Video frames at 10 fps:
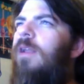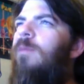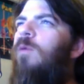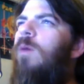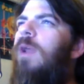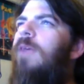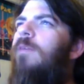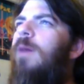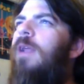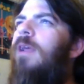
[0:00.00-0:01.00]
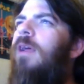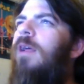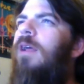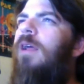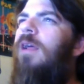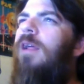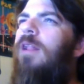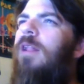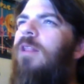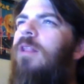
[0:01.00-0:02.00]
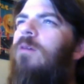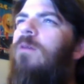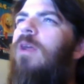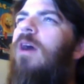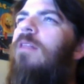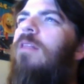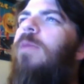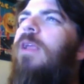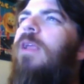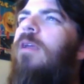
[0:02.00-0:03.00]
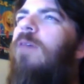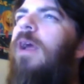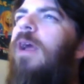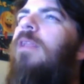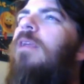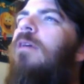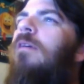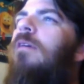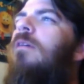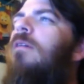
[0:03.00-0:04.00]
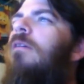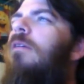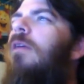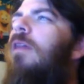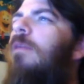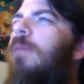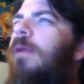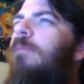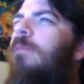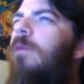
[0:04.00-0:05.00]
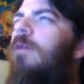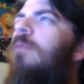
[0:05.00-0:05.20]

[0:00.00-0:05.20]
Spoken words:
1, everybody. Don't color me right. Color me